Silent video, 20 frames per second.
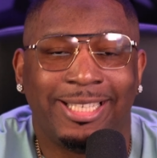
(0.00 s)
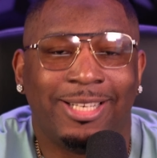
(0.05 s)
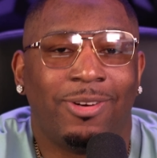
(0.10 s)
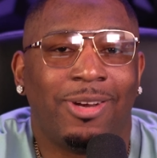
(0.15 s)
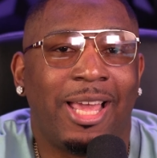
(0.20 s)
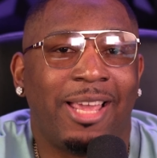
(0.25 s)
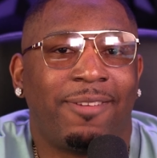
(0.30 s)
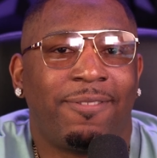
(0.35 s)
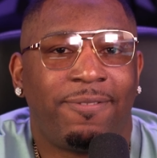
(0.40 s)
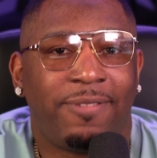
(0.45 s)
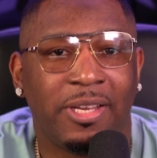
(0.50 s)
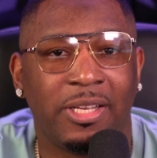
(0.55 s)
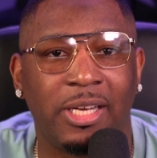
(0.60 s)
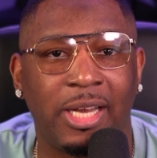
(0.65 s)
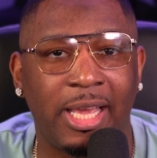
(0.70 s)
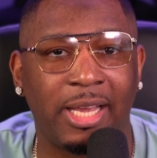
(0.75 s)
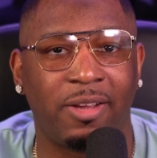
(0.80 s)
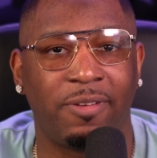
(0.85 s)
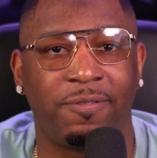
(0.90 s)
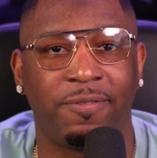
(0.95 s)
They don't like
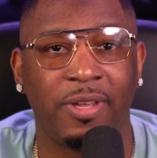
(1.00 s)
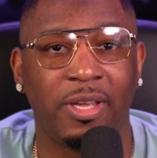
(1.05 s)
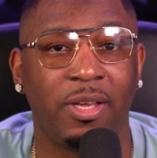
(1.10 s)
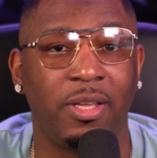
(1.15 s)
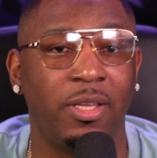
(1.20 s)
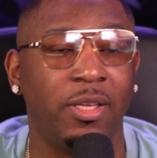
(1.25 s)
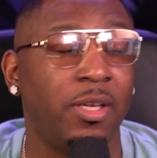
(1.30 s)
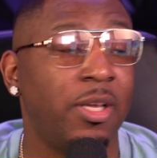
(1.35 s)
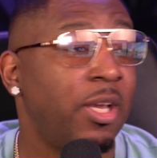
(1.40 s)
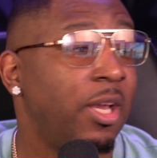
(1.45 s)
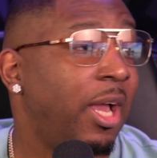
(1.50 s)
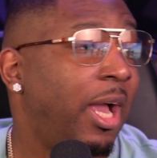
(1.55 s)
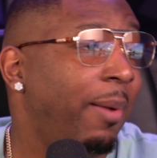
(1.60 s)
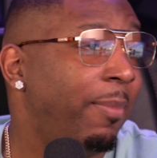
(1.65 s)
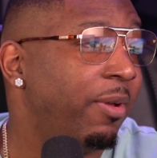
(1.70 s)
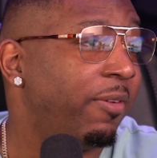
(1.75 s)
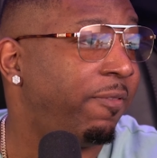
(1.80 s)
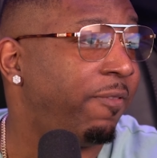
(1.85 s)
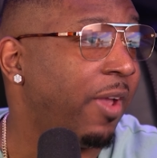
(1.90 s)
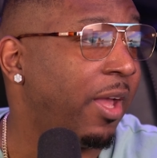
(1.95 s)
feeling like a failure.
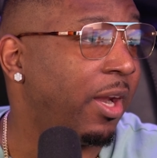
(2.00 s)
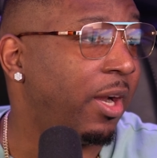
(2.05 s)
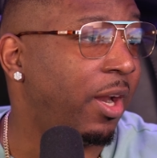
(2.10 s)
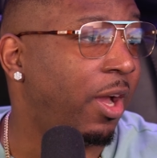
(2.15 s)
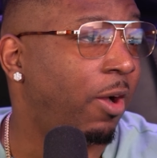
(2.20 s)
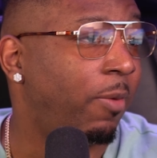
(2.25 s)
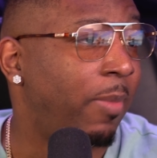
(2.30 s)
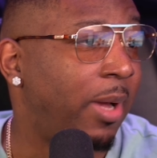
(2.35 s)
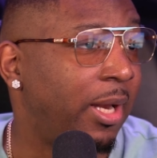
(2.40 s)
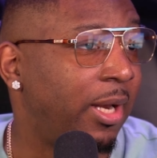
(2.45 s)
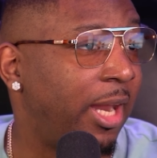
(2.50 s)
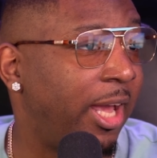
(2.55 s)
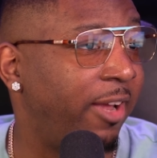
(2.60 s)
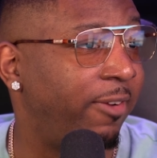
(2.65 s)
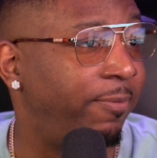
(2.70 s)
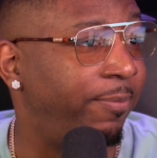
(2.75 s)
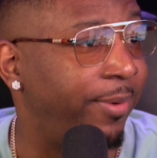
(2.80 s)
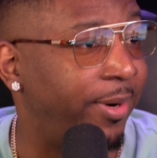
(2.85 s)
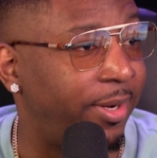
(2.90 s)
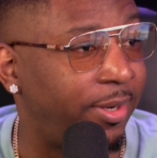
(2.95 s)
I've been failing all my
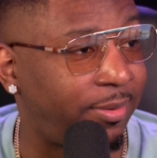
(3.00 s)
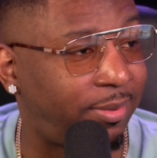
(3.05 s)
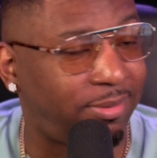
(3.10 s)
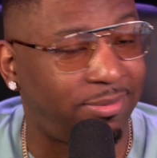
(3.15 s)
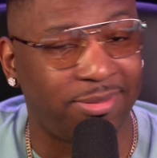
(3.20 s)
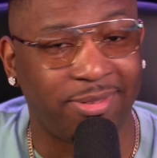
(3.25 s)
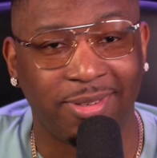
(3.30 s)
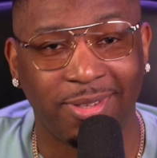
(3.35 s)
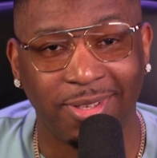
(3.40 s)
life, bro.